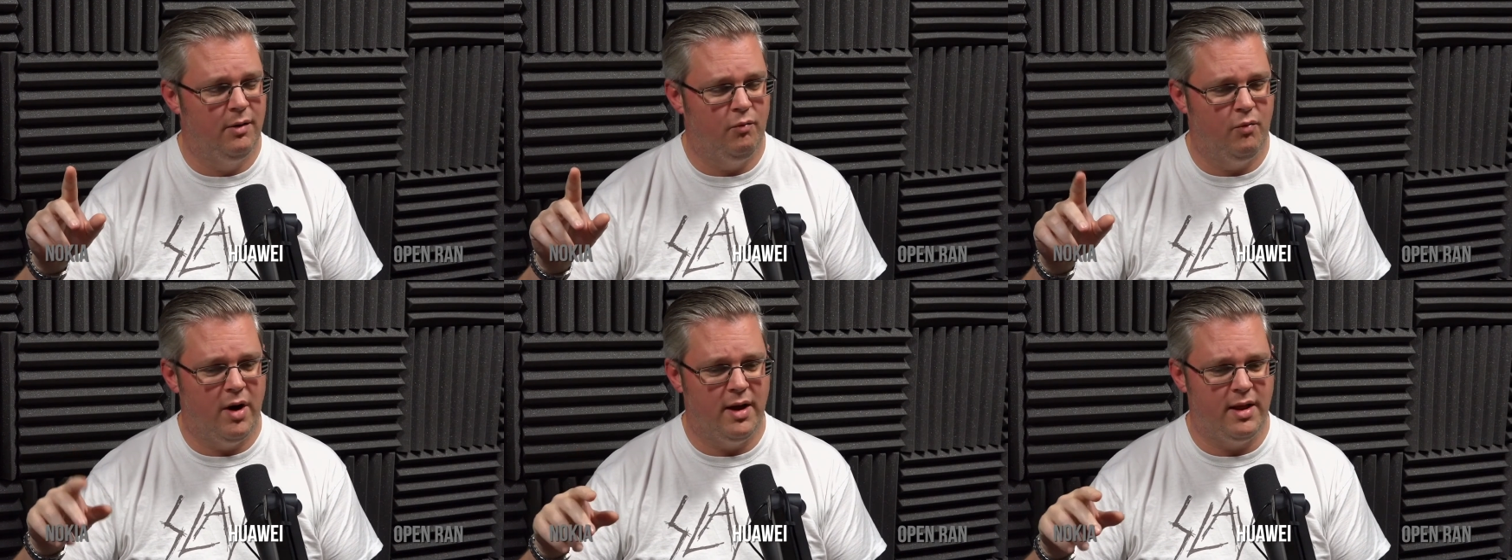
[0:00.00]

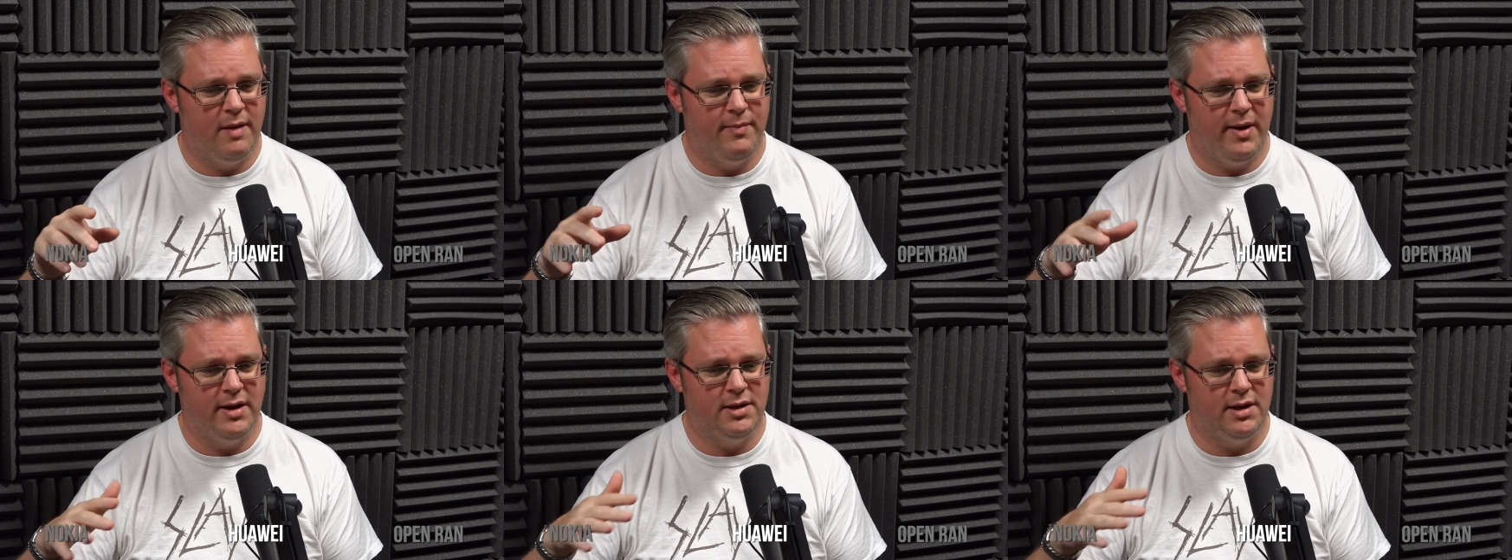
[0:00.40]
where they
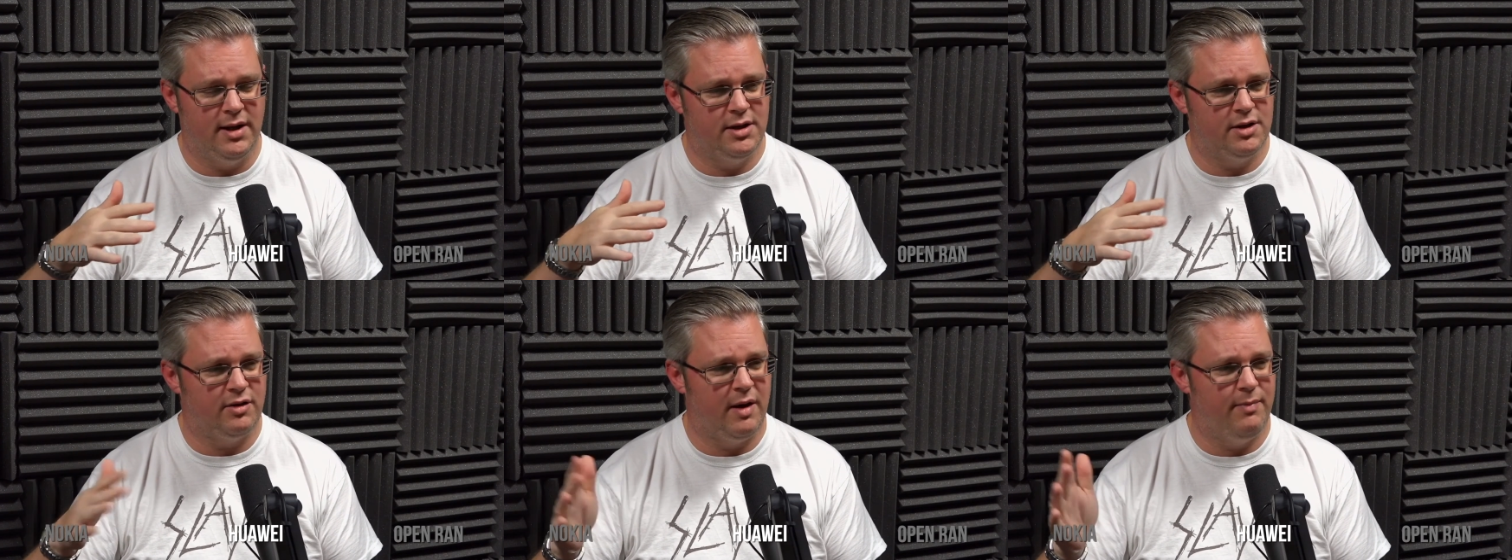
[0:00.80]
basically
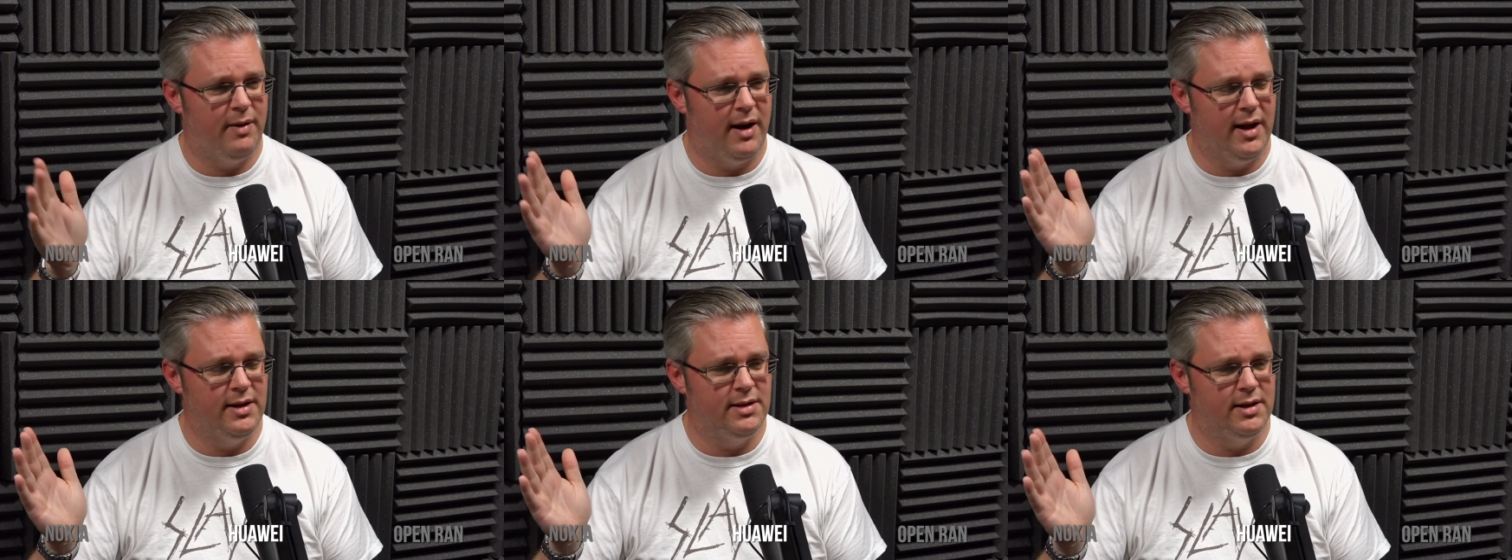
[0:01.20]

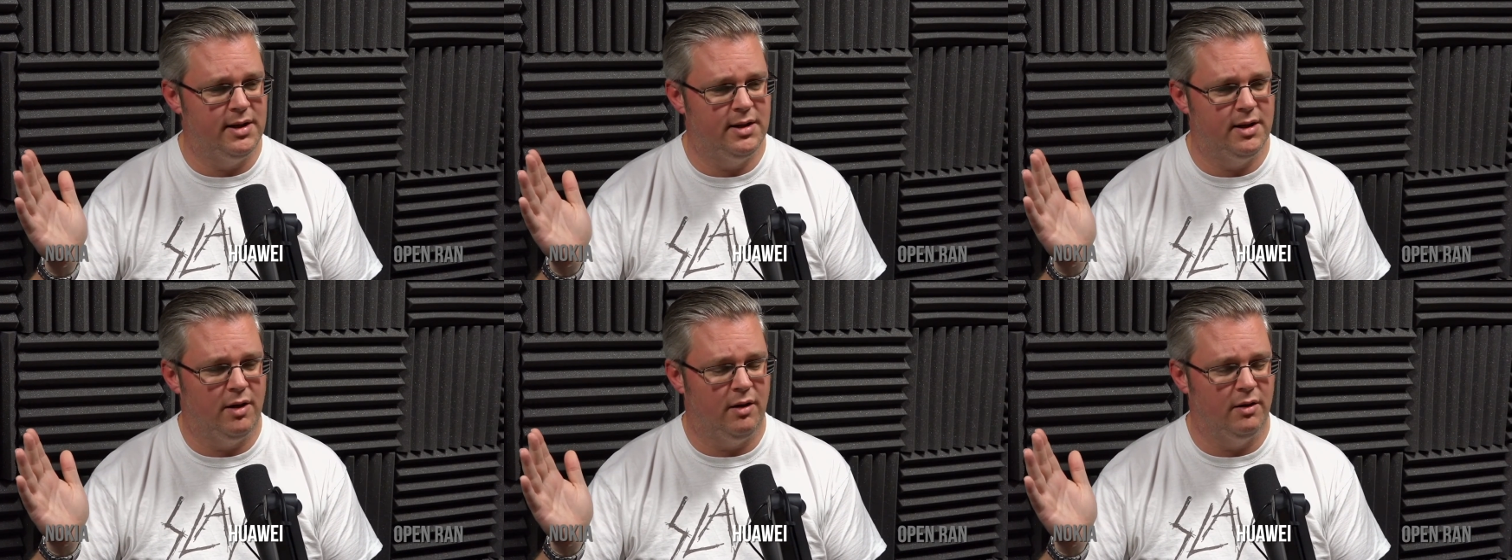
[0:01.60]

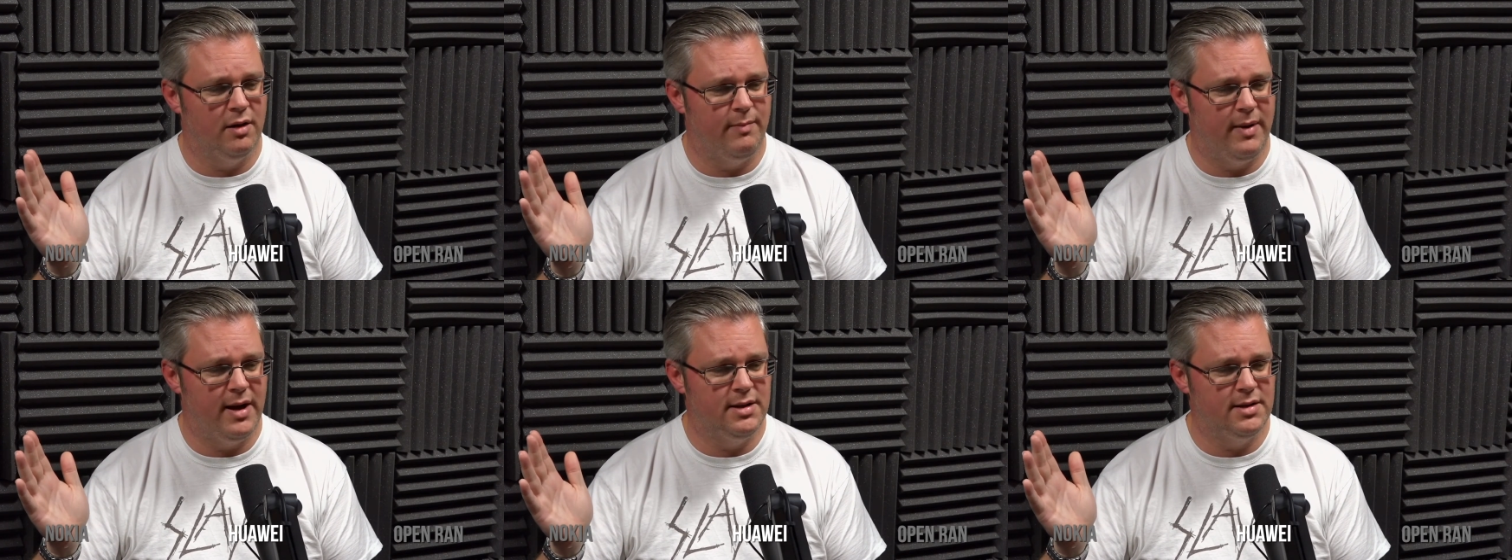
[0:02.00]
extrapolated on the
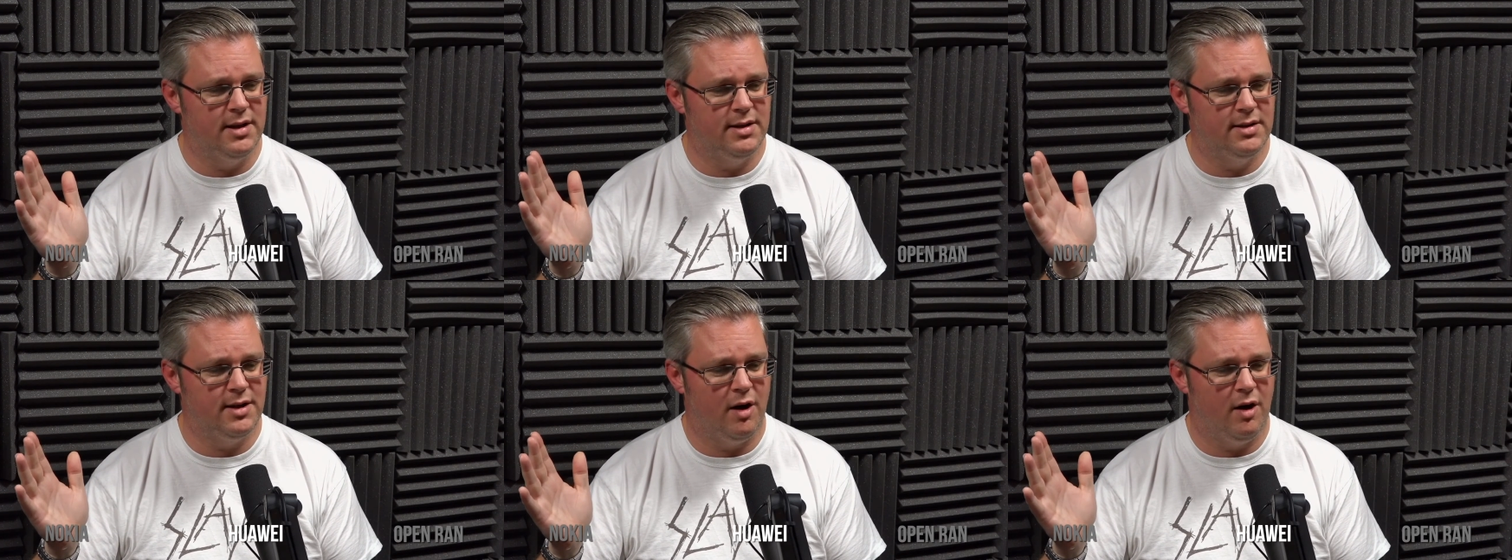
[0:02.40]

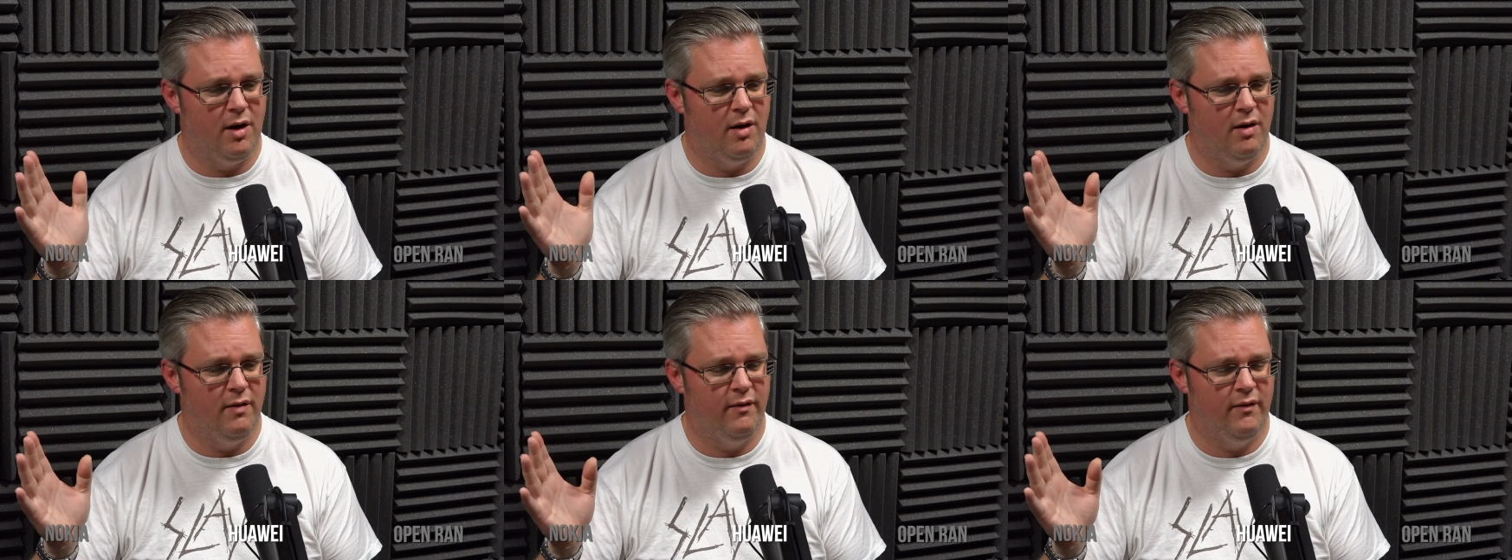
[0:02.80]
basis
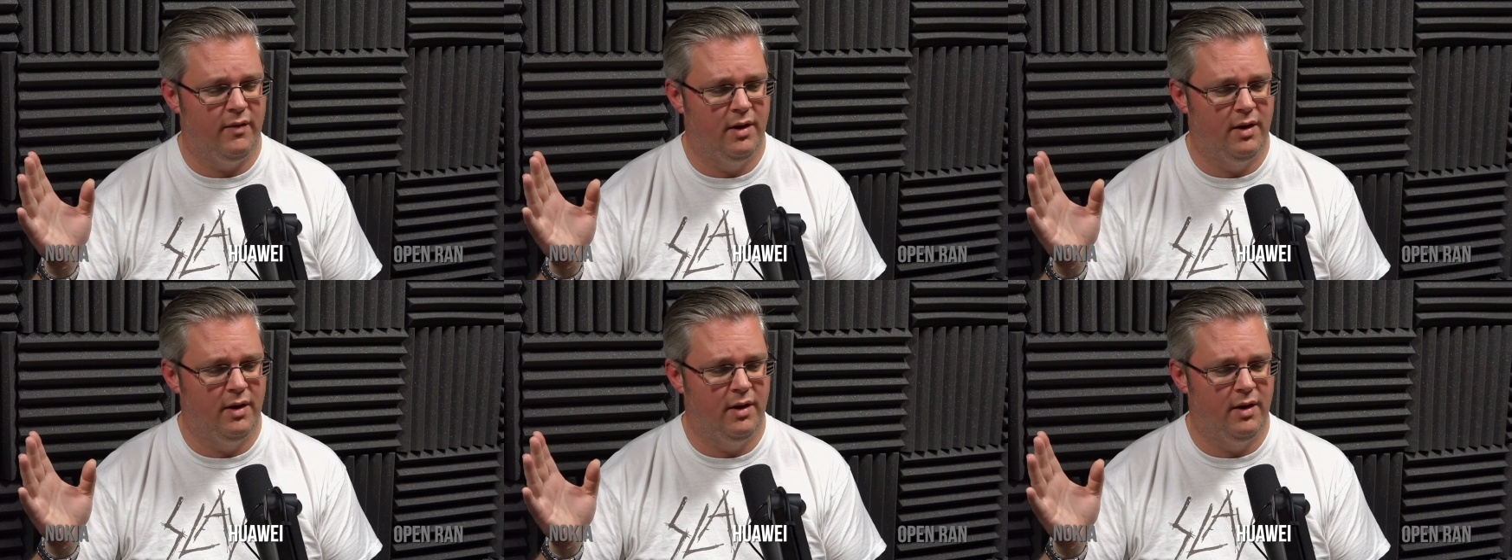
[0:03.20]
of